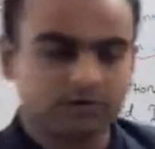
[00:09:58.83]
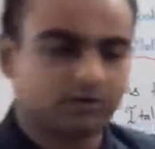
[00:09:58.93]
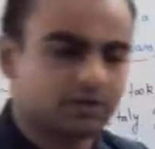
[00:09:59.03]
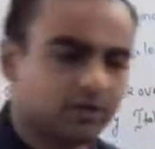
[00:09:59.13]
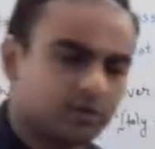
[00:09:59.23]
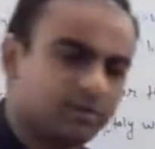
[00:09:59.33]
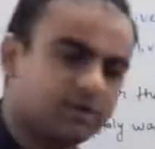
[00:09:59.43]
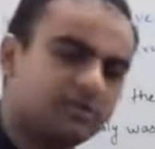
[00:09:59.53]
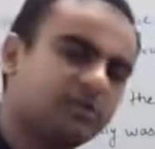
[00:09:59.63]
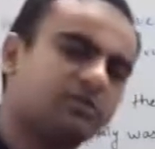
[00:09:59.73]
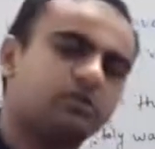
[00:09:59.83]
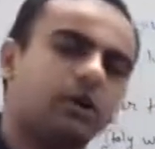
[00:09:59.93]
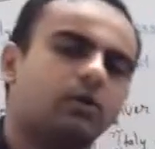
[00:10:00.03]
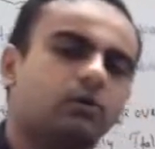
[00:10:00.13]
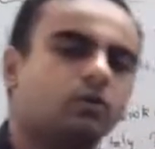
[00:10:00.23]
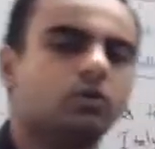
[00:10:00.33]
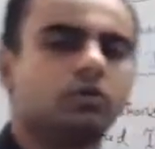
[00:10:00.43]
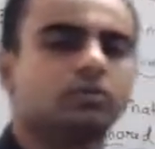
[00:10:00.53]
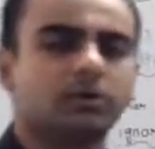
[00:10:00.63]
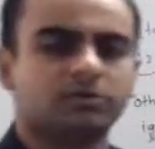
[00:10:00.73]
the government says, you have to
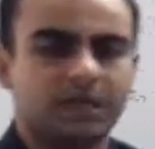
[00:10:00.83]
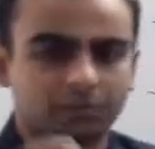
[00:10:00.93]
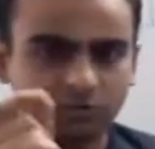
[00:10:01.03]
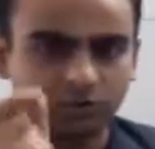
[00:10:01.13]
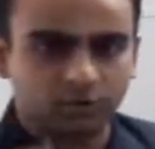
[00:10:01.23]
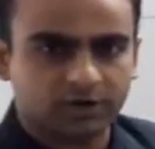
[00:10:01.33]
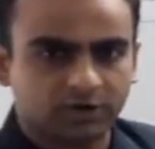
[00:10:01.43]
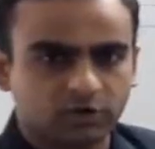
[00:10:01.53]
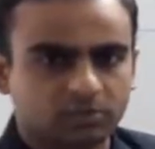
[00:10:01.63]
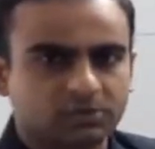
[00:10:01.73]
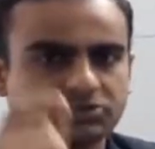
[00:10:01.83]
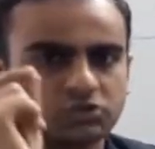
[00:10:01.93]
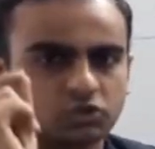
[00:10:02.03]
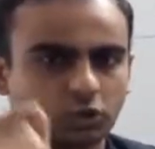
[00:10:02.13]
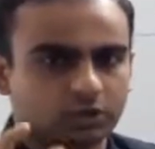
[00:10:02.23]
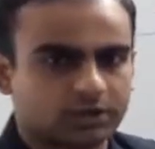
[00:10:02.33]
do, because absolute control means total